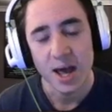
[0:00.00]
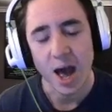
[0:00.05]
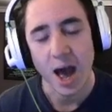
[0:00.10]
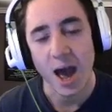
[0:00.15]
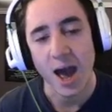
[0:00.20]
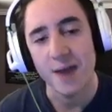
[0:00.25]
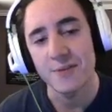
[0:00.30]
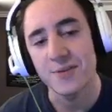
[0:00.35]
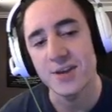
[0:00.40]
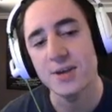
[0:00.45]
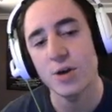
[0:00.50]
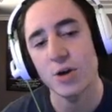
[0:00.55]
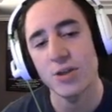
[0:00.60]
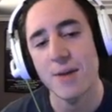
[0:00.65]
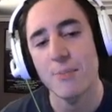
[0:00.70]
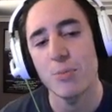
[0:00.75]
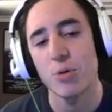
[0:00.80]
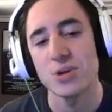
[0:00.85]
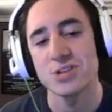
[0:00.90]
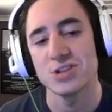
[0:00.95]
If he got
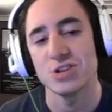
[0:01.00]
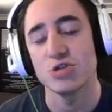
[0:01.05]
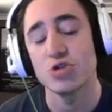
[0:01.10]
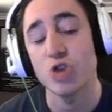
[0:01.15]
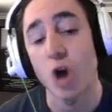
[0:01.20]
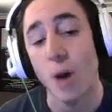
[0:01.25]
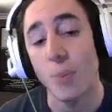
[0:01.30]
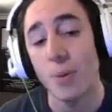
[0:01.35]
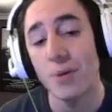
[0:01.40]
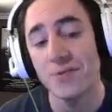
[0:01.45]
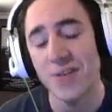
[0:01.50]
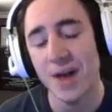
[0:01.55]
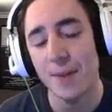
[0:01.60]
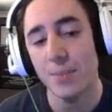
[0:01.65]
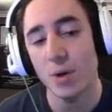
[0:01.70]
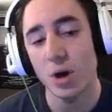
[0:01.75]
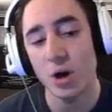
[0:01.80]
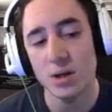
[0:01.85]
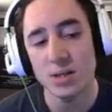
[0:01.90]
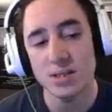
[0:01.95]
that poison on top of that
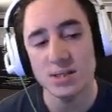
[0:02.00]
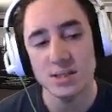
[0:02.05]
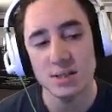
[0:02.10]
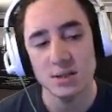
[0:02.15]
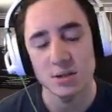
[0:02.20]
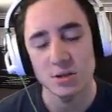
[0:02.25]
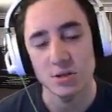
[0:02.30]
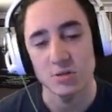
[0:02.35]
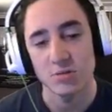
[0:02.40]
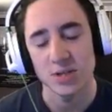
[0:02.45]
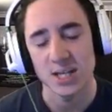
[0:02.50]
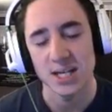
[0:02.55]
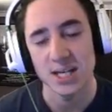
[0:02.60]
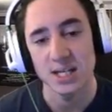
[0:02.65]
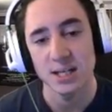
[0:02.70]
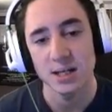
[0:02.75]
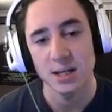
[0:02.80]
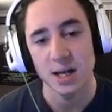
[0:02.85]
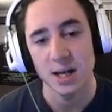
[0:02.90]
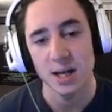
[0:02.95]
box, good
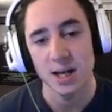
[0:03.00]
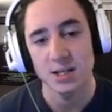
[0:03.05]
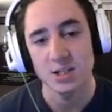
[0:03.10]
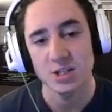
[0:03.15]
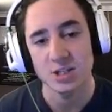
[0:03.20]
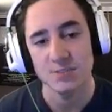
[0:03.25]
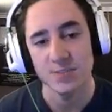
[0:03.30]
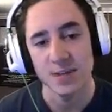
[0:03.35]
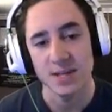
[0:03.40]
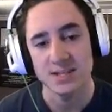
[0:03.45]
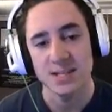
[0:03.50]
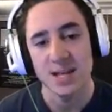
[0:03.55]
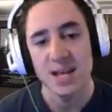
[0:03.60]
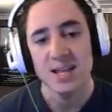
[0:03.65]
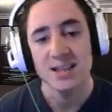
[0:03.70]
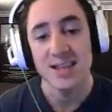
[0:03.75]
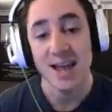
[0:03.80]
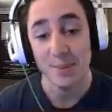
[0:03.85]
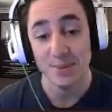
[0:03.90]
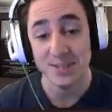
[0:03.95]
grenade. Just missed.
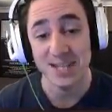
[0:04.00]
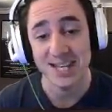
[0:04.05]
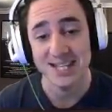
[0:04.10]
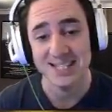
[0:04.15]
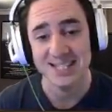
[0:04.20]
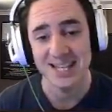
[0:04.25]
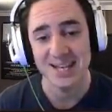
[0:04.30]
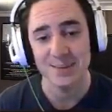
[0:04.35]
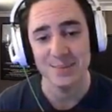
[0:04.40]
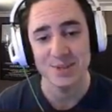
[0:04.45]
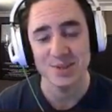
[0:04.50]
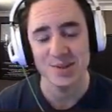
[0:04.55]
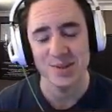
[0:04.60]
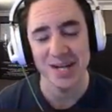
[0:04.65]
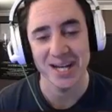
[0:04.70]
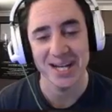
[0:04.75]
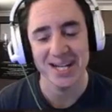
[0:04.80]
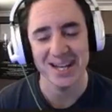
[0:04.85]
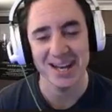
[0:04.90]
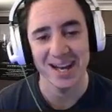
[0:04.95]
That was his Demon's
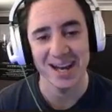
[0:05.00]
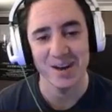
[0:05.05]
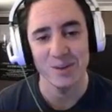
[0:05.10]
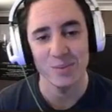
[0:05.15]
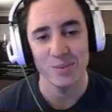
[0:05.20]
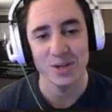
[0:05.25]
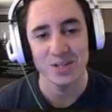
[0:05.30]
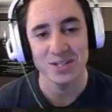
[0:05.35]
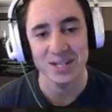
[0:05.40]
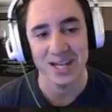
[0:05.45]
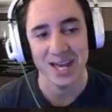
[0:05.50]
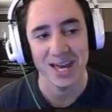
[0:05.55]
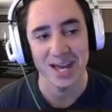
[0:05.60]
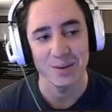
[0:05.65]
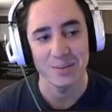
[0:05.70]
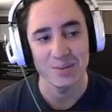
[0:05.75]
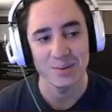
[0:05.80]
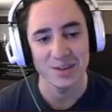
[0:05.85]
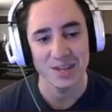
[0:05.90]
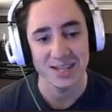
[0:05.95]
grenade, which
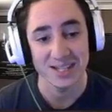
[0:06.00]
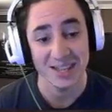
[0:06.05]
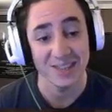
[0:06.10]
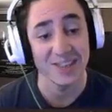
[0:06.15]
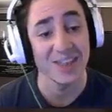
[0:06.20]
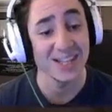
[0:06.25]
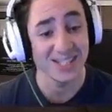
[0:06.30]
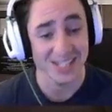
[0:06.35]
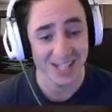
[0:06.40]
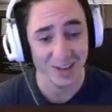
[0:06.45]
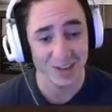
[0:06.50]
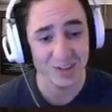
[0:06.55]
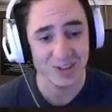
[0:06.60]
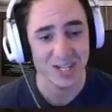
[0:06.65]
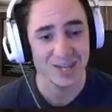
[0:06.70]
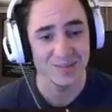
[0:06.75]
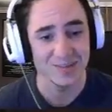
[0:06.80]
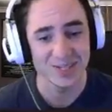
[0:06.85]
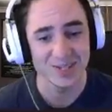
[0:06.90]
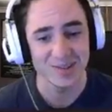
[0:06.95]
again, the thing. And there's the other
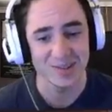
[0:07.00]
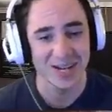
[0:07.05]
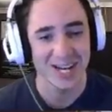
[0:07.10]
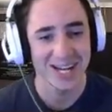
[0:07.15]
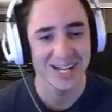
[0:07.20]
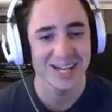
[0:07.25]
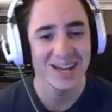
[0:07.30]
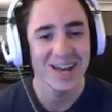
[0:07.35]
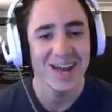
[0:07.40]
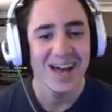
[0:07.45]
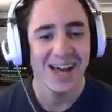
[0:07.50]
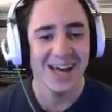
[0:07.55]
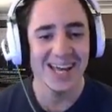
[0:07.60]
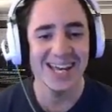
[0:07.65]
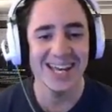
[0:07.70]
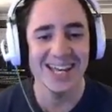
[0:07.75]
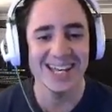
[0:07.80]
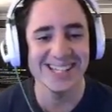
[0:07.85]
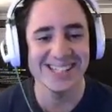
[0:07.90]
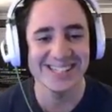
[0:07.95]
Demon's grenade.
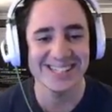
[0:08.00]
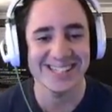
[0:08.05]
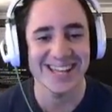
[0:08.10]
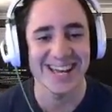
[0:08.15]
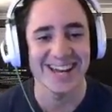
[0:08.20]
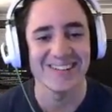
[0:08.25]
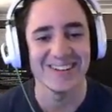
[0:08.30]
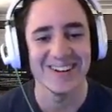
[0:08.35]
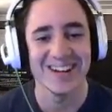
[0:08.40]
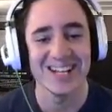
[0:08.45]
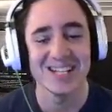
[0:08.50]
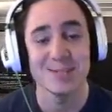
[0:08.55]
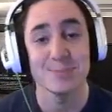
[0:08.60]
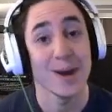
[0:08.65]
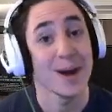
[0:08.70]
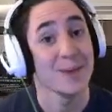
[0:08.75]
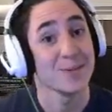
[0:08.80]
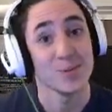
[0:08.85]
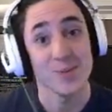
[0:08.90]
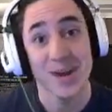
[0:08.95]
He's just getting grenade
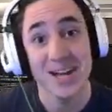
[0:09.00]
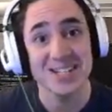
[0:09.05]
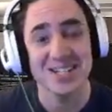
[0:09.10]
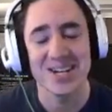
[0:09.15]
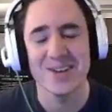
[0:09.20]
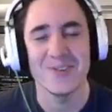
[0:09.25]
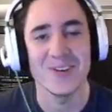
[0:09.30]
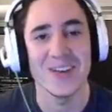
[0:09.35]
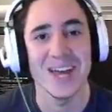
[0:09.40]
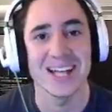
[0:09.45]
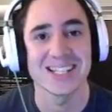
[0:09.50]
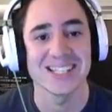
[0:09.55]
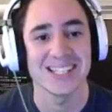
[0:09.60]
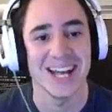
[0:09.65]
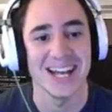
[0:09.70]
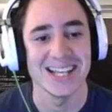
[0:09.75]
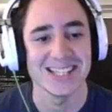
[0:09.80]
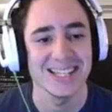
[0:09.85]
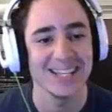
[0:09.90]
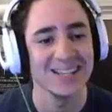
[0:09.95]
spammed. Imagine if he had
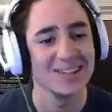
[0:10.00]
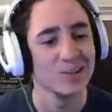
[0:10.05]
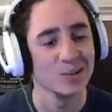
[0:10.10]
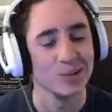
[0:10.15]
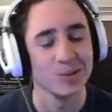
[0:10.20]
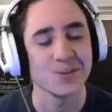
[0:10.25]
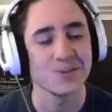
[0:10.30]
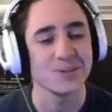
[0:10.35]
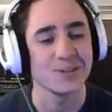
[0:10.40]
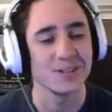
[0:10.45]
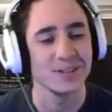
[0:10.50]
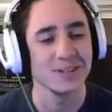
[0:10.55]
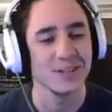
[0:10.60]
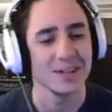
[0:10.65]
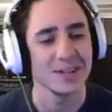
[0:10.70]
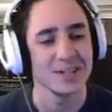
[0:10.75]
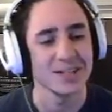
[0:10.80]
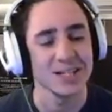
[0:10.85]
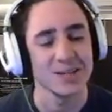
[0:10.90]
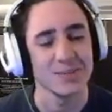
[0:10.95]
tenacity or if the
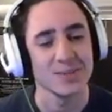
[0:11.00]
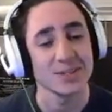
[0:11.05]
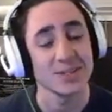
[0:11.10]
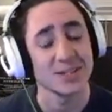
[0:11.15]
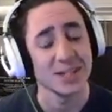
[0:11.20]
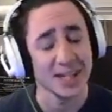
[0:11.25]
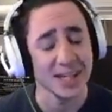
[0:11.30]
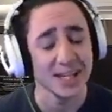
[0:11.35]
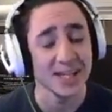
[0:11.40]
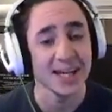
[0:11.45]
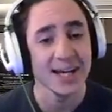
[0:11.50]
other Demons could hit.